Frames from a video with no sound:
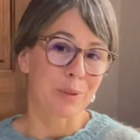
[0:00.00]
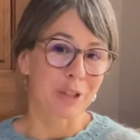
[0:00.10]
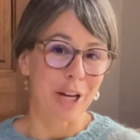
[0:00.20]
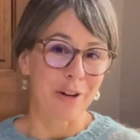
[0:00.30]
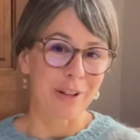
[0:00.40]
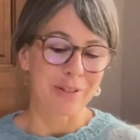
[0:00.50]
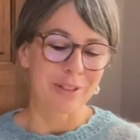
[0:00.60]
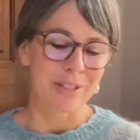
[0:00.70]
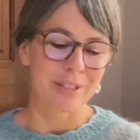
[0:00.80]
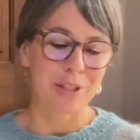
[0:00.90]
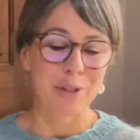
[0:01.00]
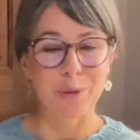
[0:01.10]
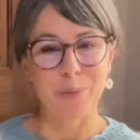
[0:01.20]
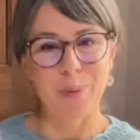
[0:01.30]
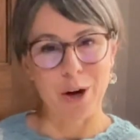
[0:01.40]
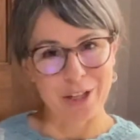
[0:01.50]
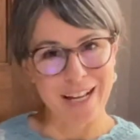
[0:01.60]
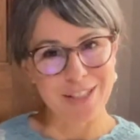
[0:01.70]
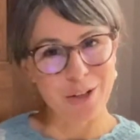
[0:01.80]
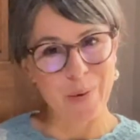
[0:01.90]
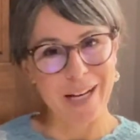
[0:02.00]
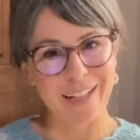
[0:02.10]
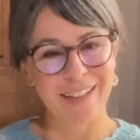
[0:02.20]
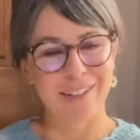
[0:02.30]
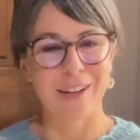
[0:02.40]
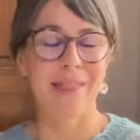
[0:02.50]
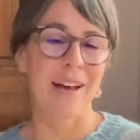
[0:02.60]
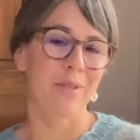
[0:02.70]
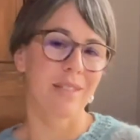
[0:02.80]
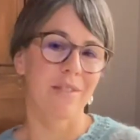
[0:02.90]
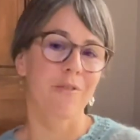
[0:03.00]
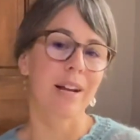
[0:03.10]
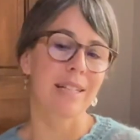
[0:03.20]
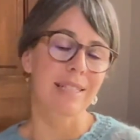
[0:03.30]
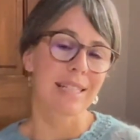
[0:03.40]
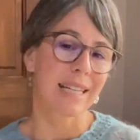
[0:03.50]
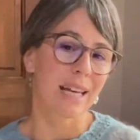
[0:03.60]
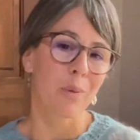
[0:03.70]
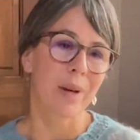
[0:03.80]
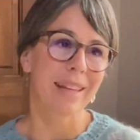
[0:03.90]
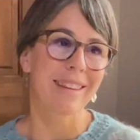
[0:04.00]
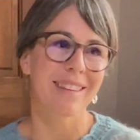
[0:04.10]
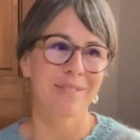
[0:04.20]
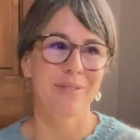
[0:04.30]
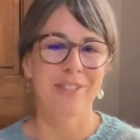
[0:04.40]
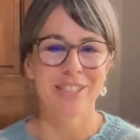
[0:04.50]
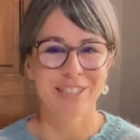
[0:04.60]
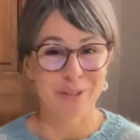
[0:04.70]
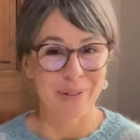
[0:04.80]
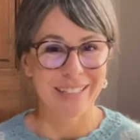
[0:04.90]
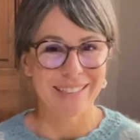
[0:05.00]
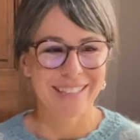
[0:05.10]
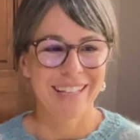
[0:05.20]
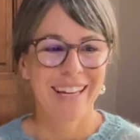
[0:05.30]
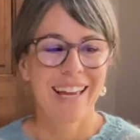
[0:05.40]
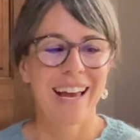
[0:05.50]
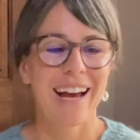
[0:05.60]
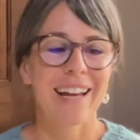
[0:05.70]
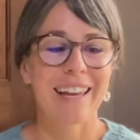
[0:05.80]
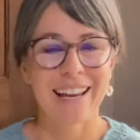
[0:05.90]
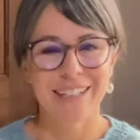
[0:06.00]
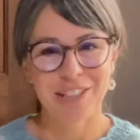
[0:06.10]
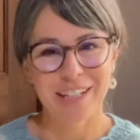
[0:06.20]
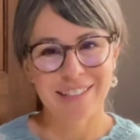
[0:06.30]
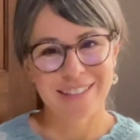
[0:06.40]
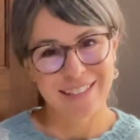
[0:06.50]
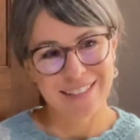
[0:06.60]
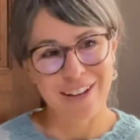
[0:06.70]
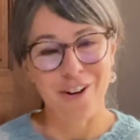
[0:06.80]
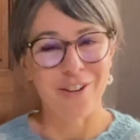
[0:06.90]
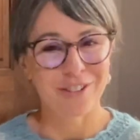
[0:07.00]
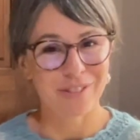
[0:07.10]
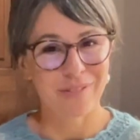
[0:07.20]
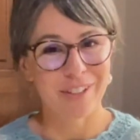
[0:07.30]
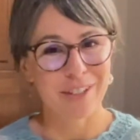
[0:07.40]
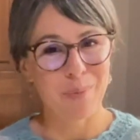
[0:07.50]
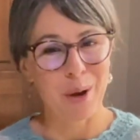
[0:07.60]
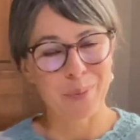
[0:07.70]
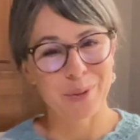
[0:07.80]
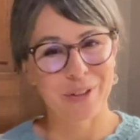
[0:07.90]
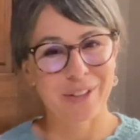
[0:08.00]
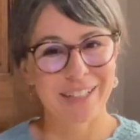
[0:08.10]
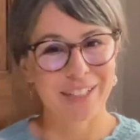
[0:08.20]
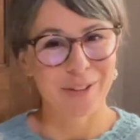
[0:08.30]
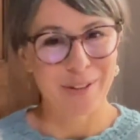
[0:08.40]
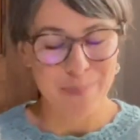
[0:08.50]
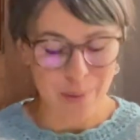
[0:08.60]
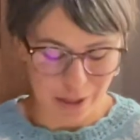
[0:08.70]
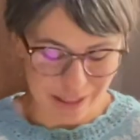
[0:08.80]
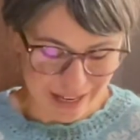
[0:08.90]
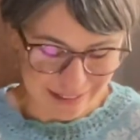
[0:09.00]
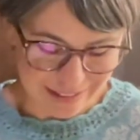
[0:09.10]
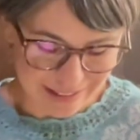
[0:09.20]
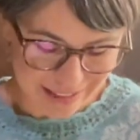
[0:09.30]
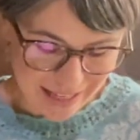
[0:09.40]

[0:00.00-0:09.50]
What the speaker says: shout outs to podcasts already, and that was A Friend to Knit With, which is great. Caddy Jack's Knits, also very popular and a great podcast.